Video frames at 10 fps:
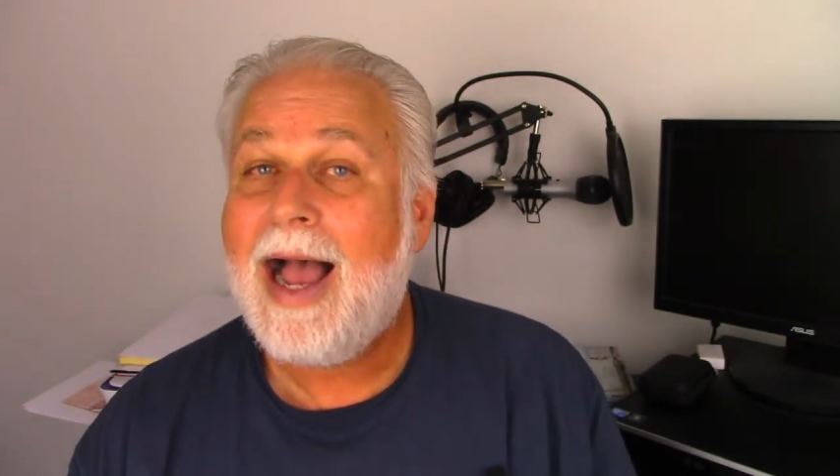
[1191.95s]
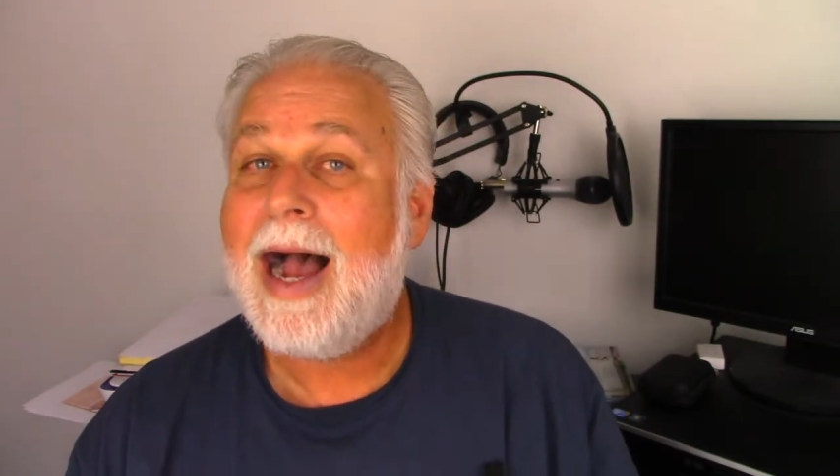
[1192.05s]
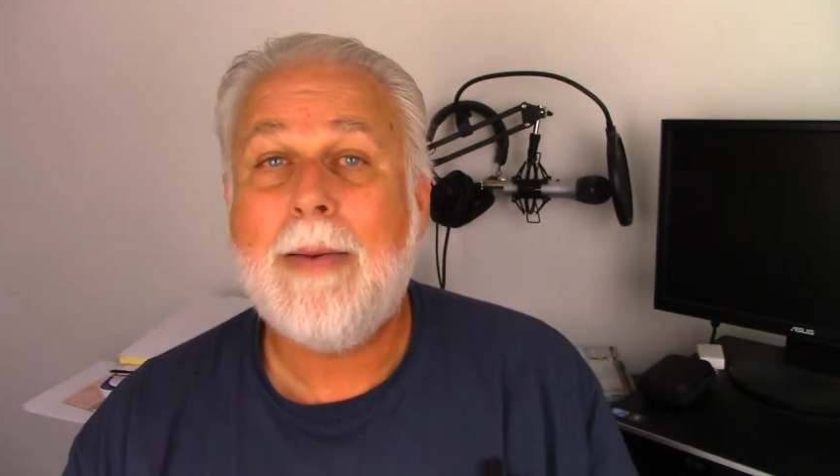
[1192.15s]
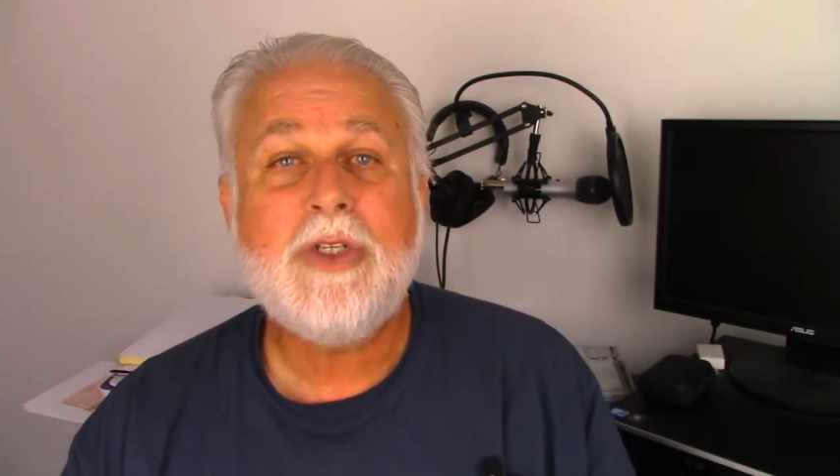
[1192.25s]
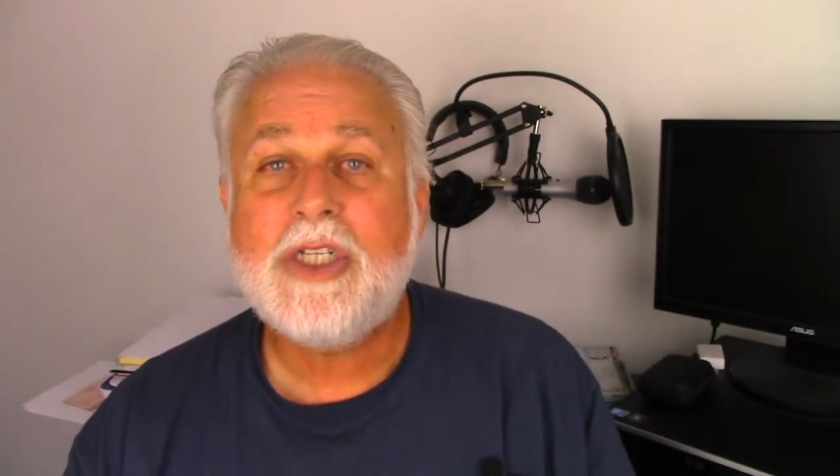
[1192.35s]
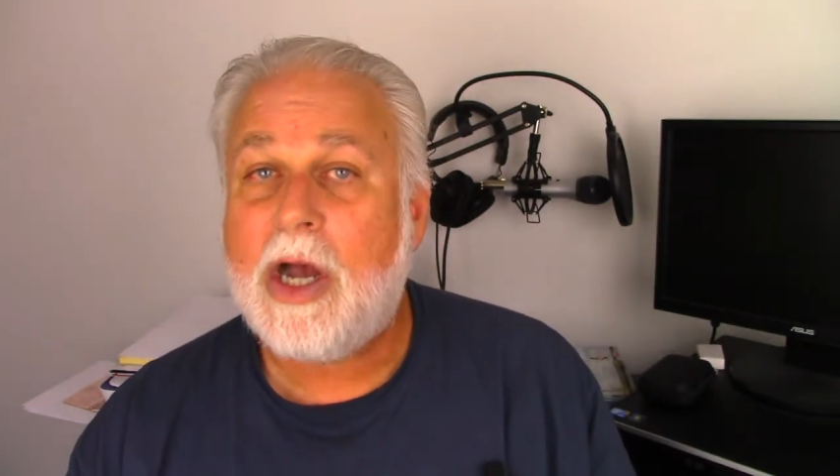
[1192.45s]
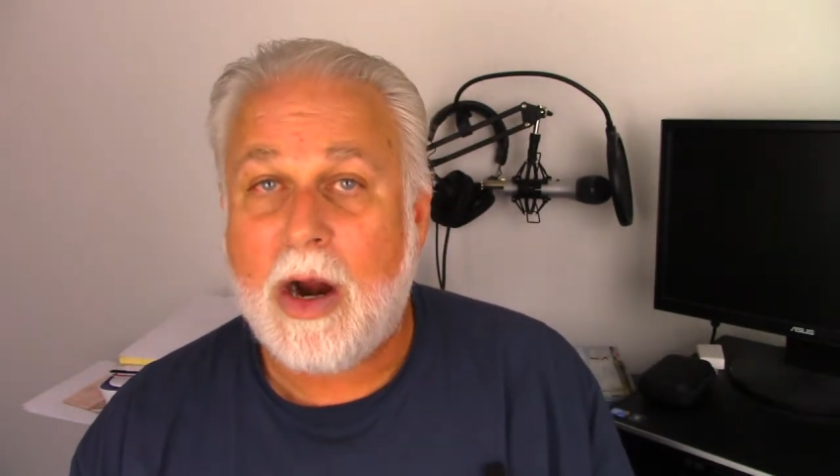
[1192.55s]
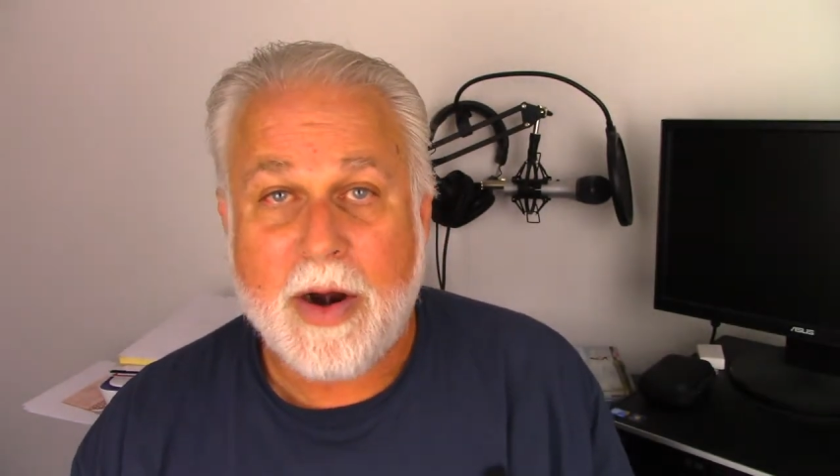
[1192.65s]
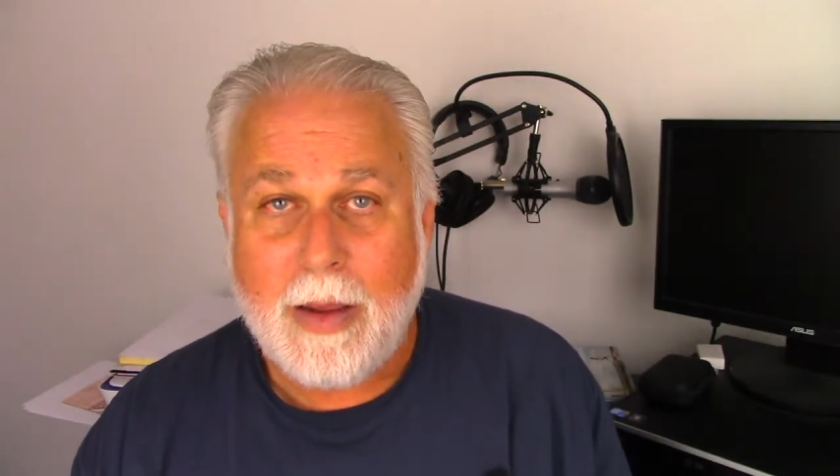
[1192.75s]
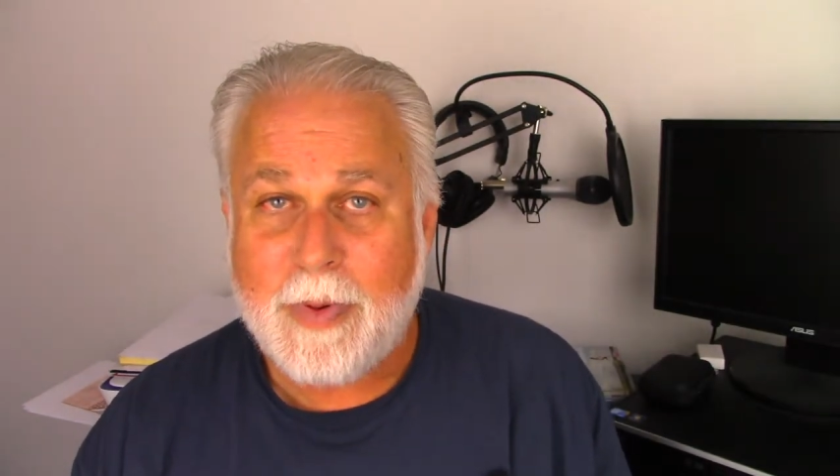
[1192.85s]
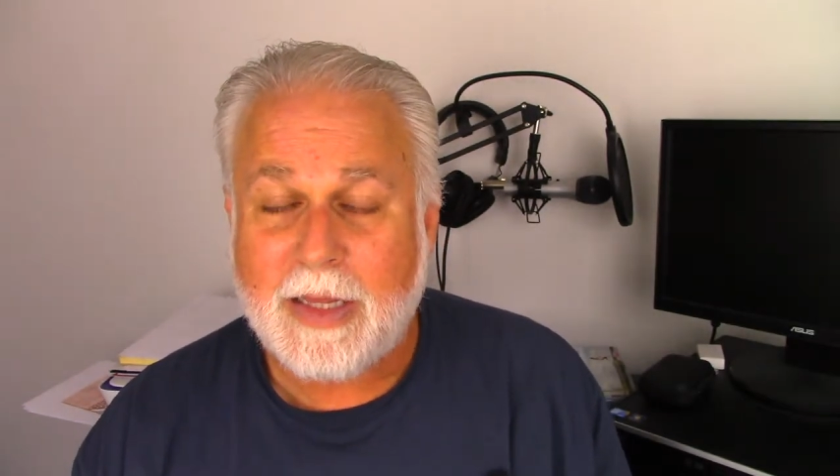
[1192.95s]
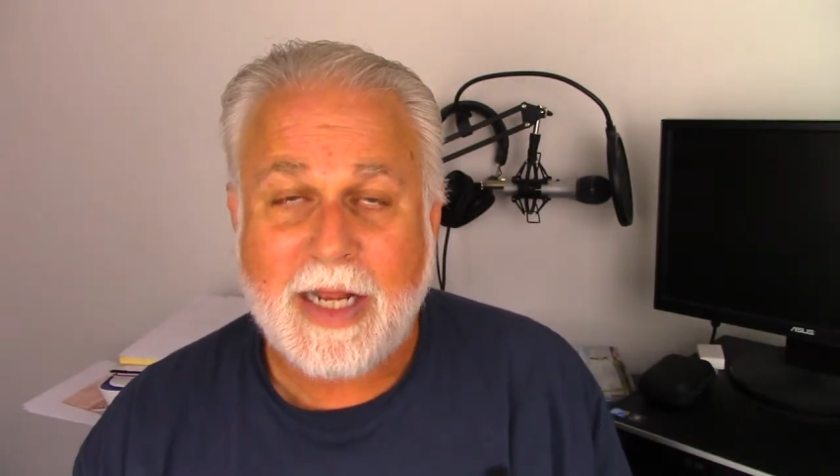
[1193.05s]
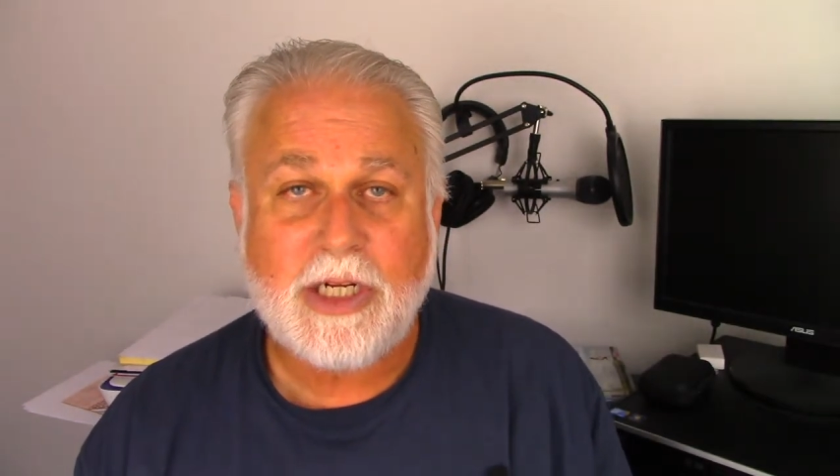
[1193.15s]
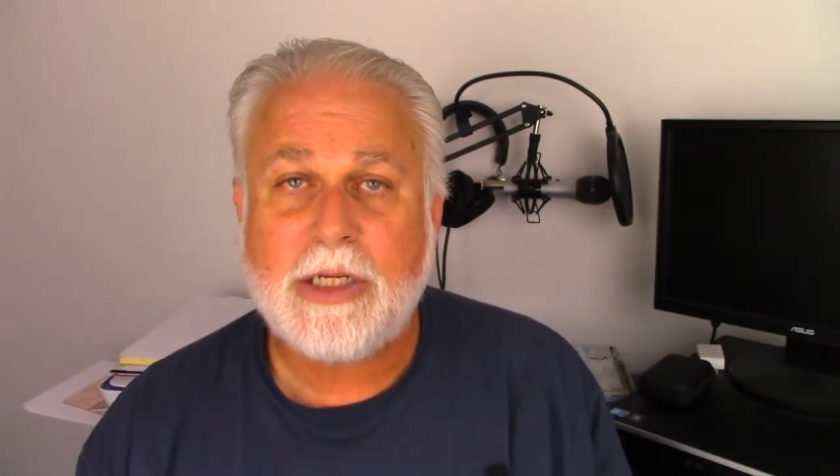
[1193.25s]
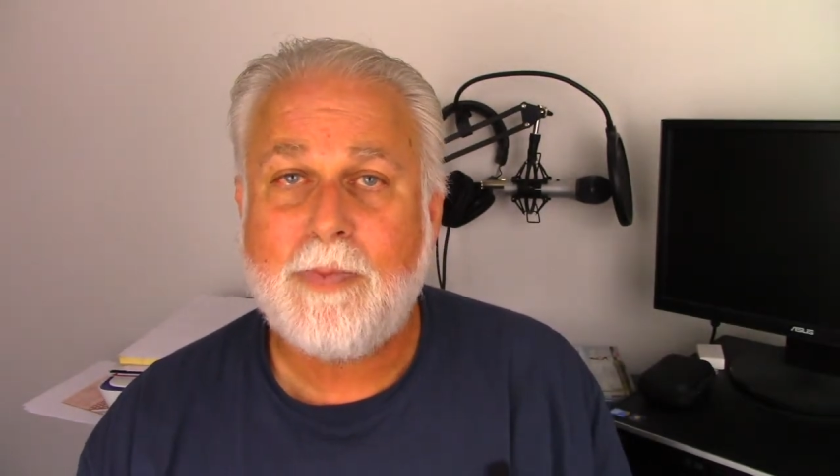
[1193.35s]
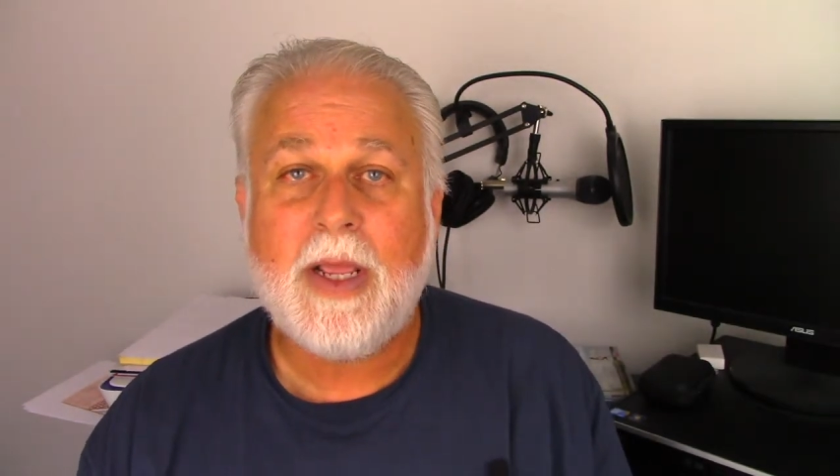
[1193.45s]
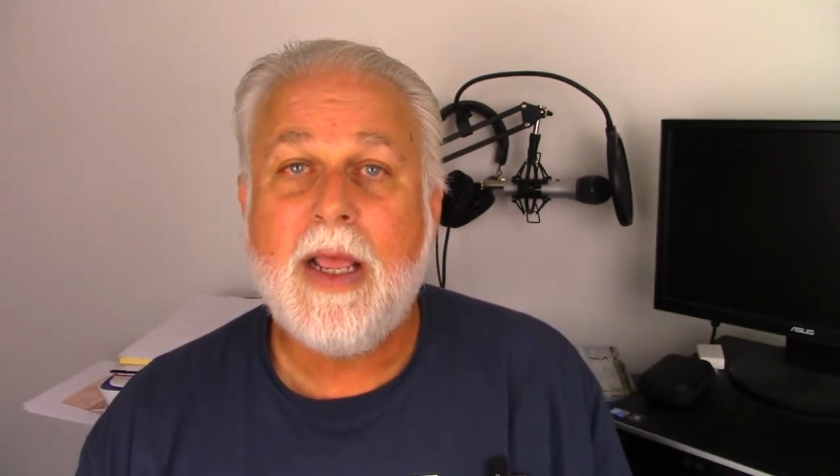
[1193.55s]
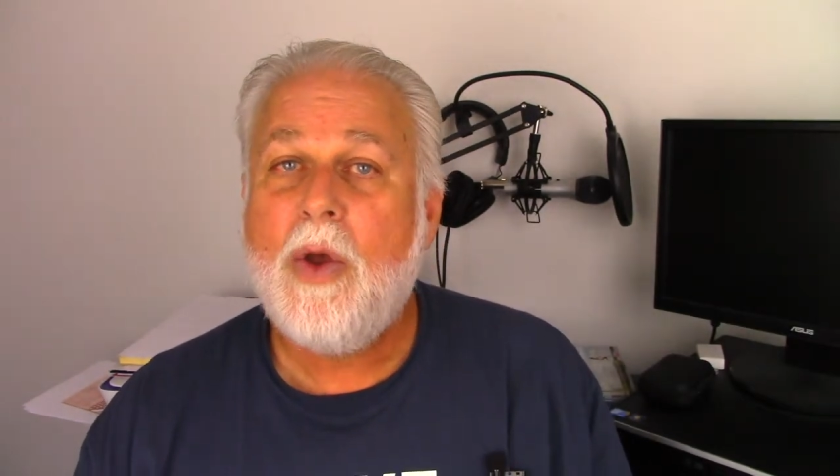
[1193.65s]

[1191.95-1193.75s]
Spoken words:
I'm sorry, but let's just be.